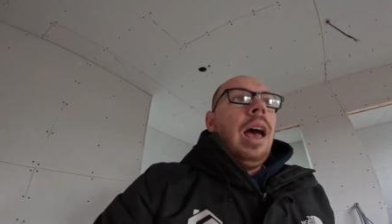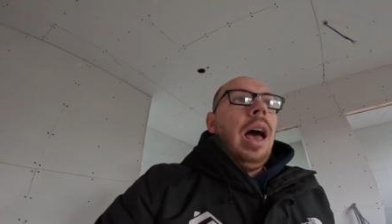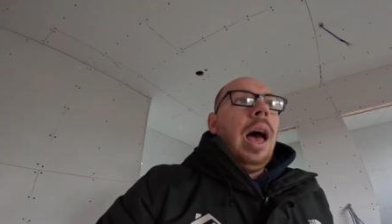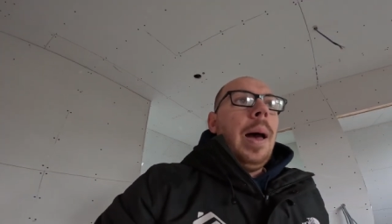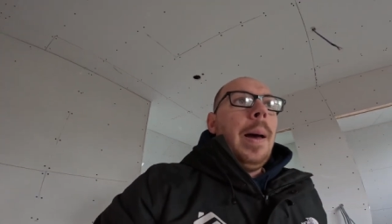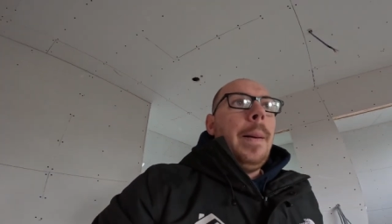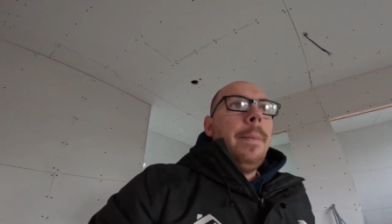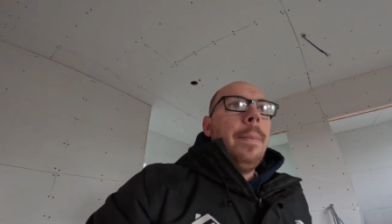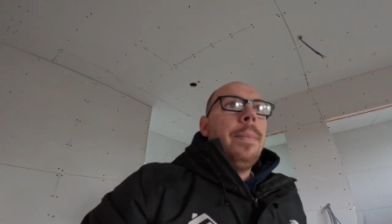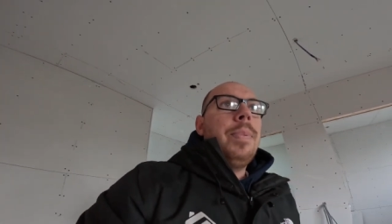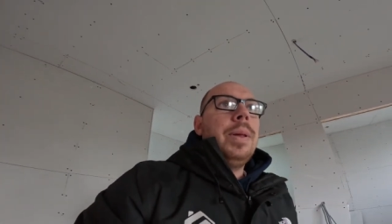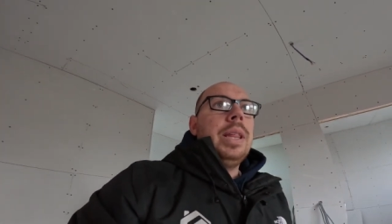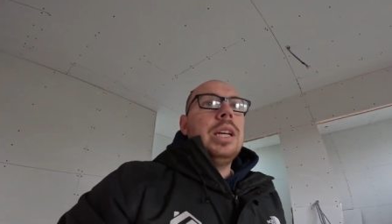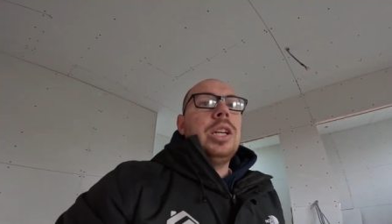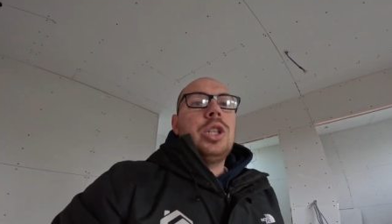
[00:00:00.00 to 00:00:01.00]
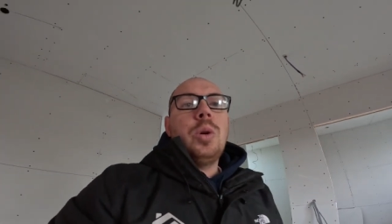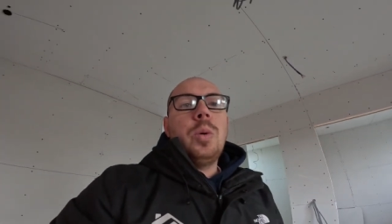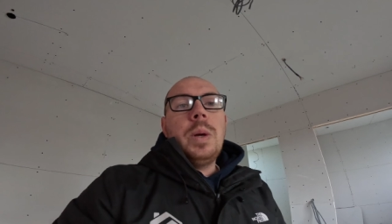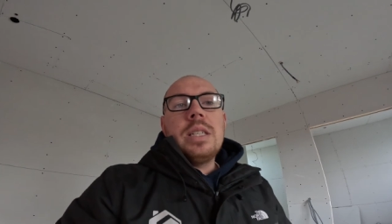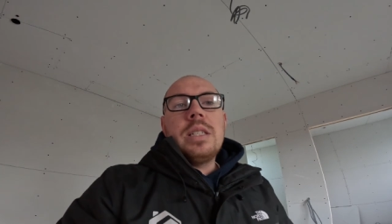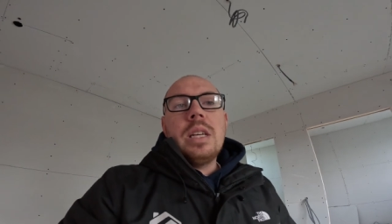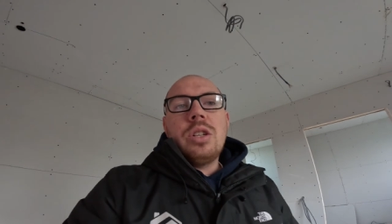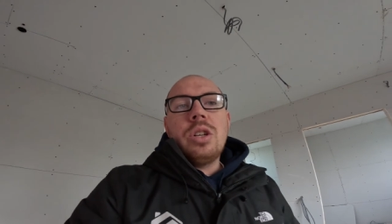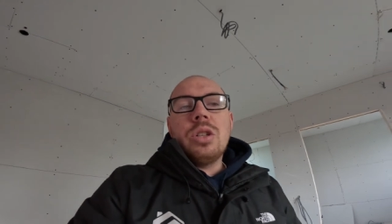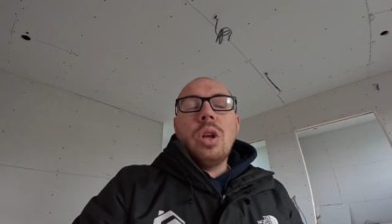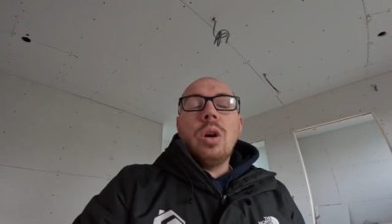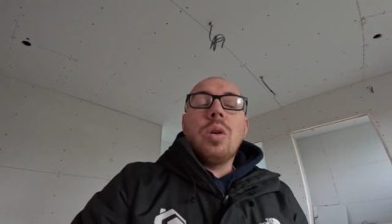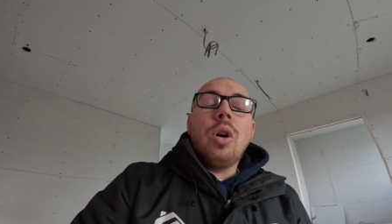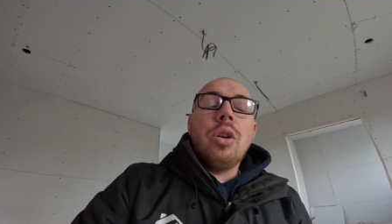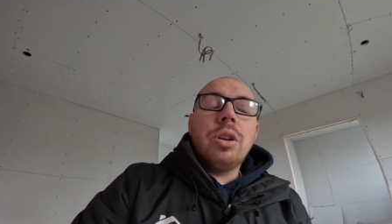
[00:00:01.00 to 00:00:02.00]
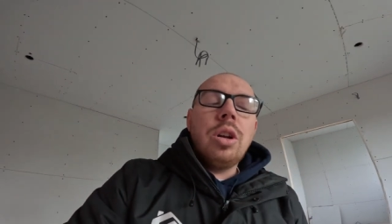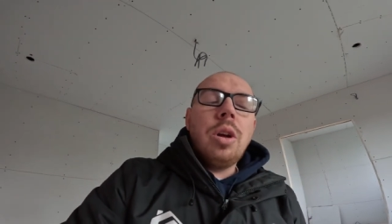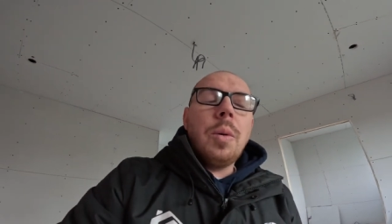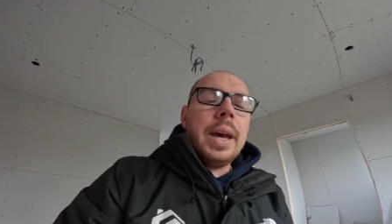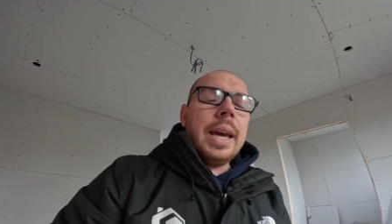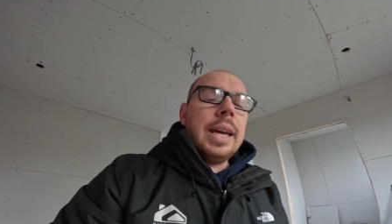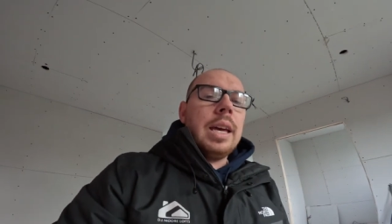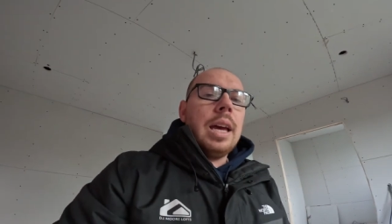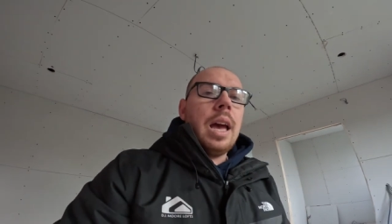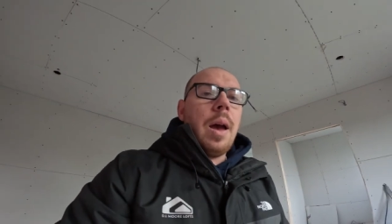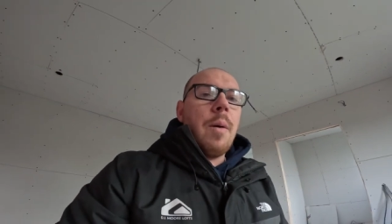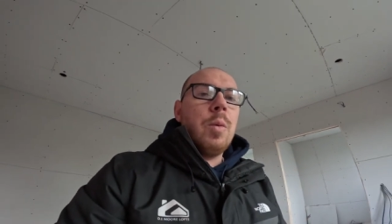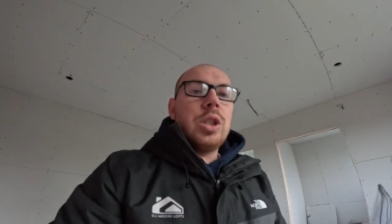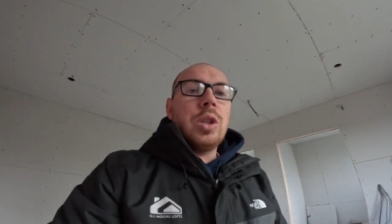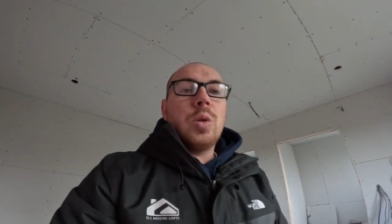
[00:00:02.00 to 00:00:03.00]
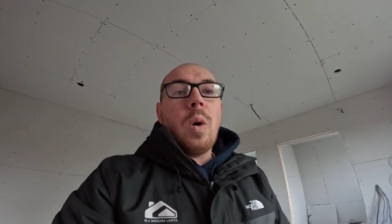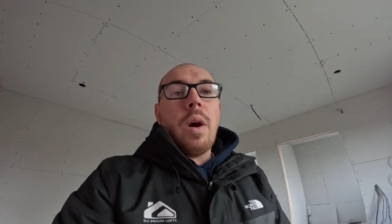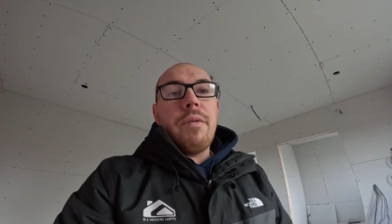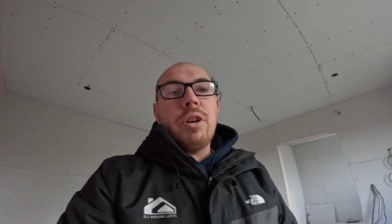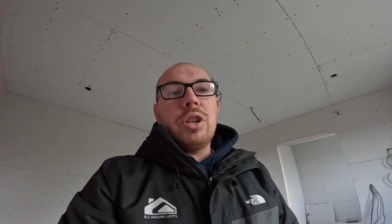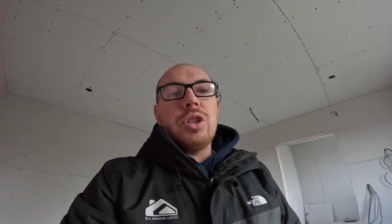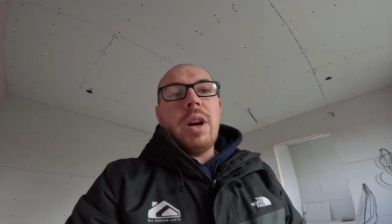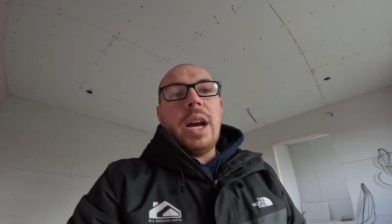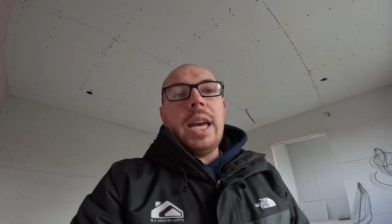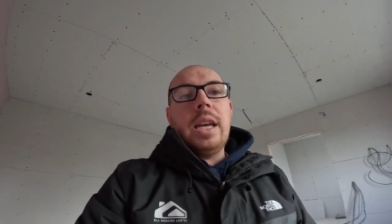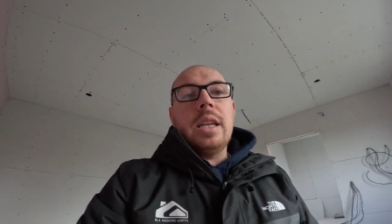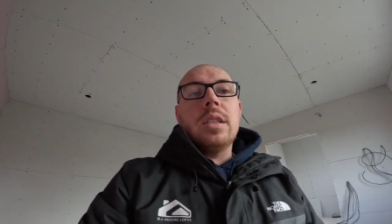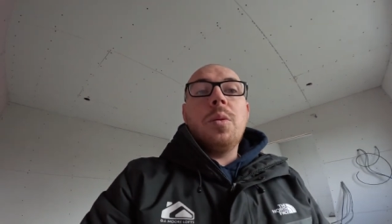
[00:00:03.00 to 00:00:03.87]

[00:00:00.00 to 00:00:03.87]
Um, but the issue is there's just no continuity, um, which is quite frustrating.